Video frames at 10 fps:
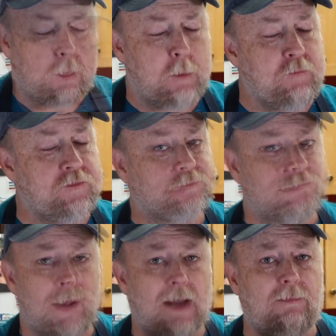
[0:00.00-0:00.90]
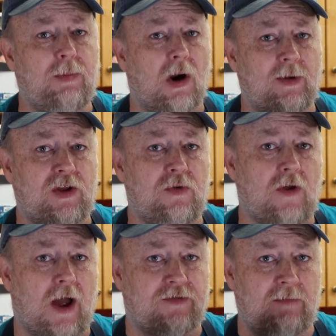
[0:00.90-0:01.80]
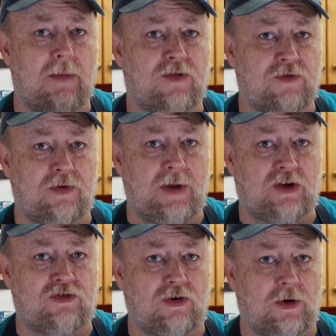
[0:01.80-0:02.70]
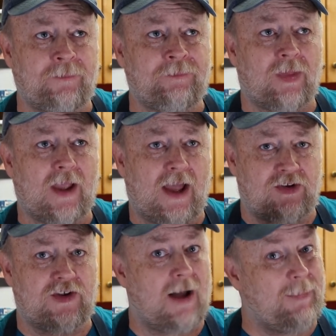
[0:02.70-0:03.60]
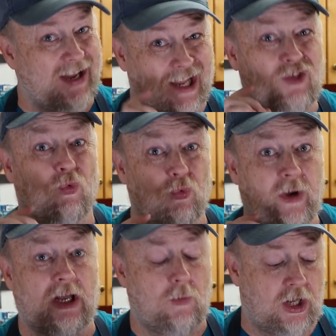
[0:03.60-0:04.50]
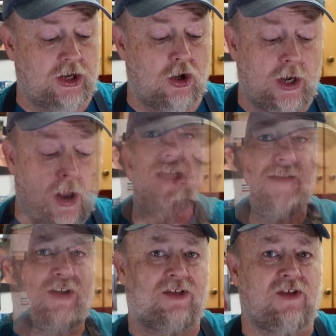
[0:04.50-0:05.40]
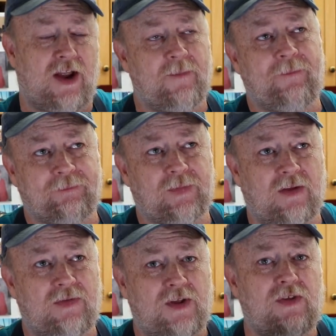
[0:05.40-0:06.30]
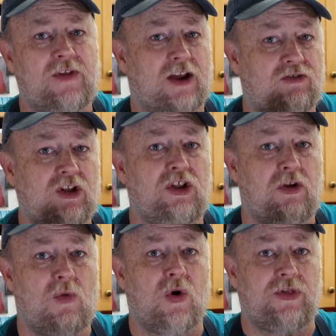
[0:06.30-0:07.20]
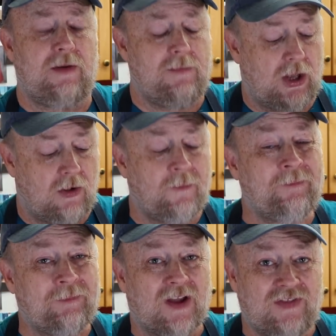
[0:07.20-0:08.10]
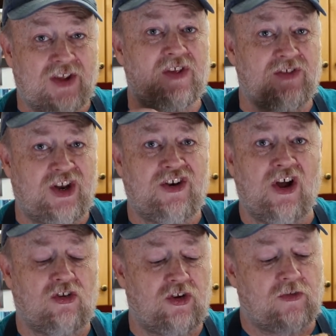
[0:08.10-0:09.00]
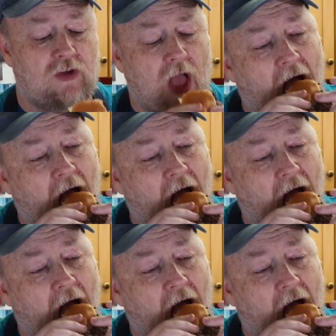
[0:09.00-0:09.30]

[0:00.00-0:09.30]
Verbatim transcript: Mm, that barbecue sauce and mustard mixture as a topping is really, really good. I've gotta say, this is actually a little more than a meal. This is an indulgence.